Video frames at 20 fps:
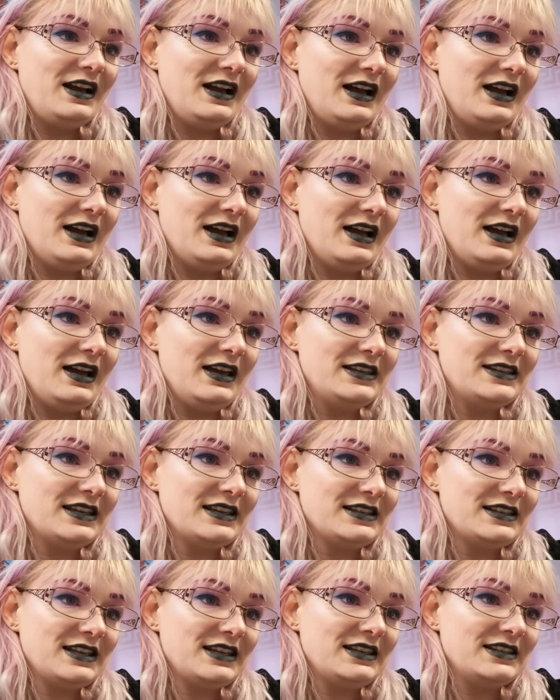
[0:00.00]
It
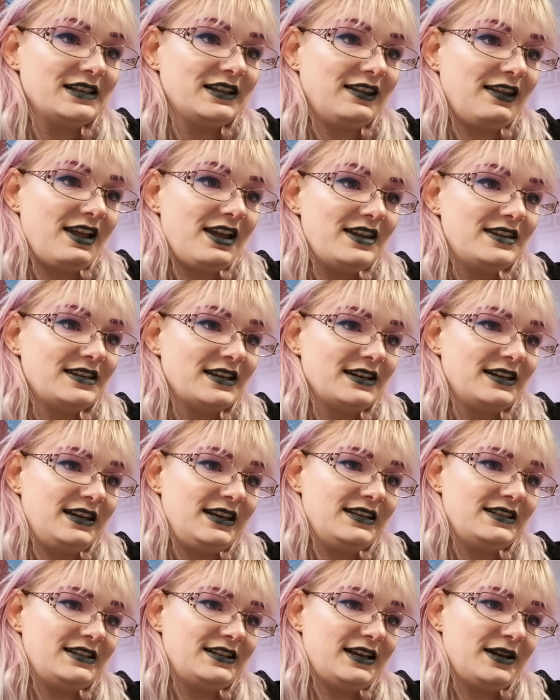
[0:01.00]
says it's a light and
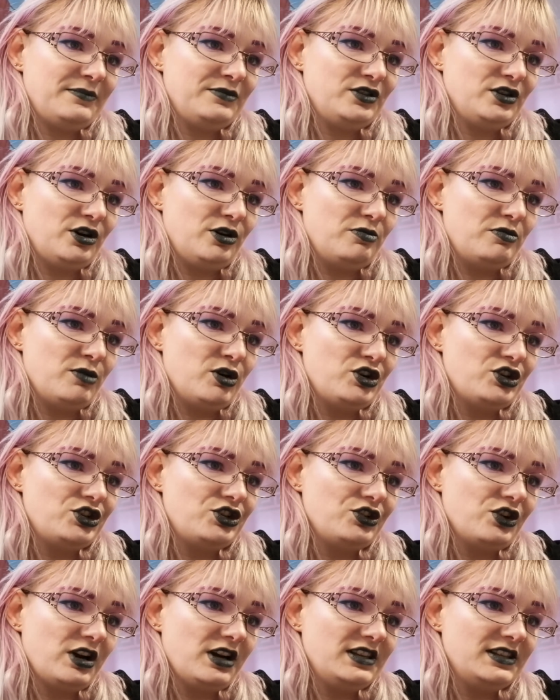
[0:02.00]
easily absorbed
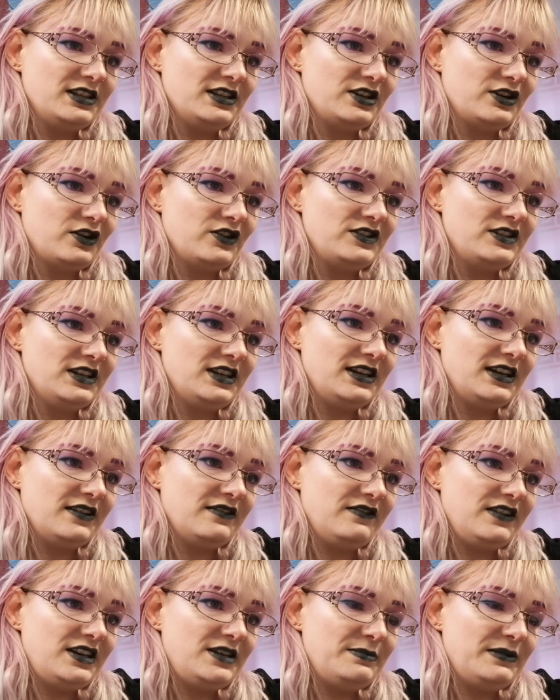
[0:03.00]
moisturiser
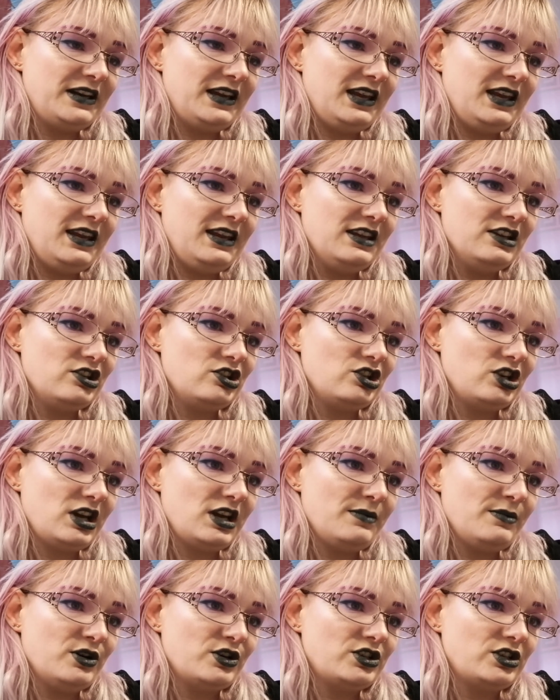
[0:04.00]
containing vitamin E,
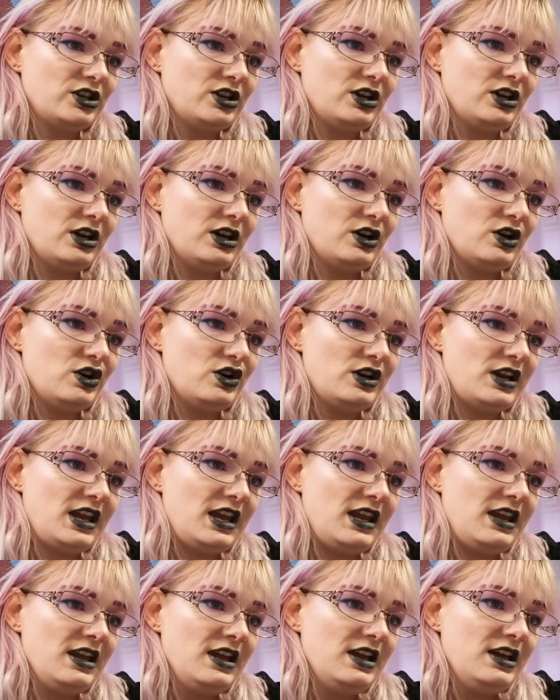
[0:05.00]
shea butter,
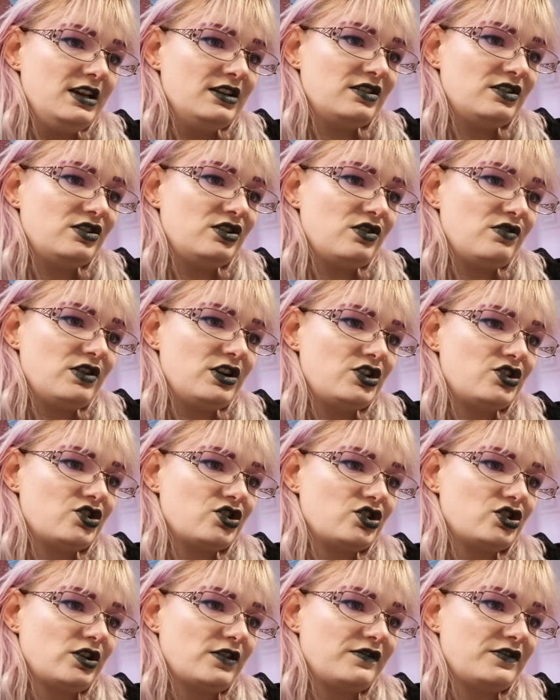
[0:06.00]
honey to nourish,
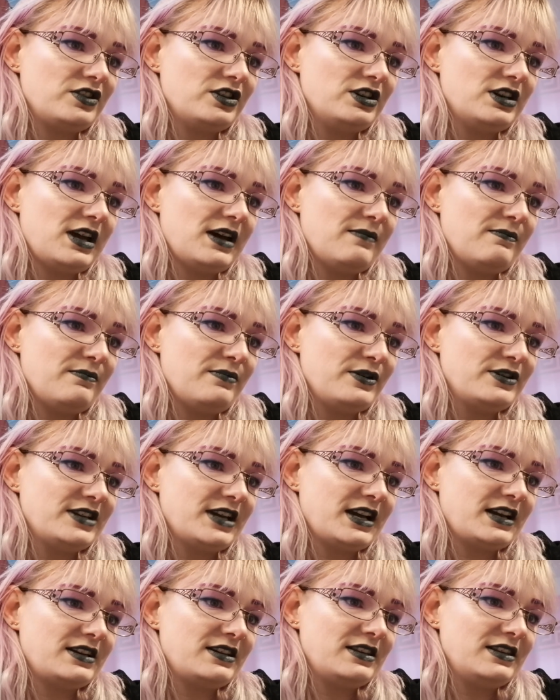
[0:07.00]
soften and
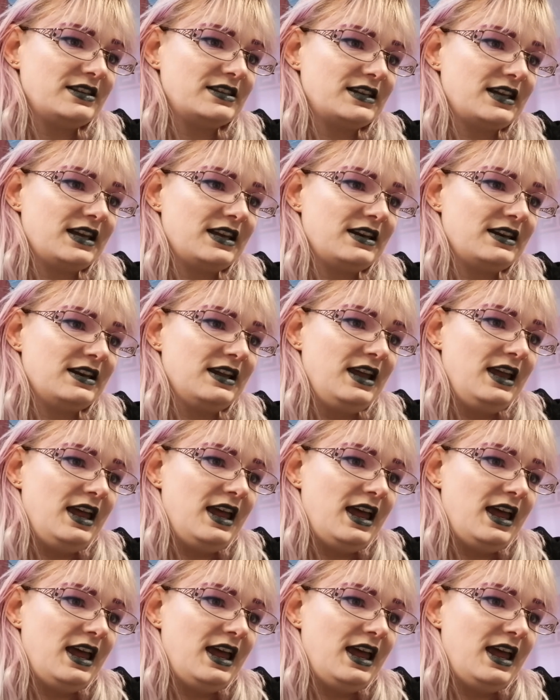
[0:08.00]
protect the skin.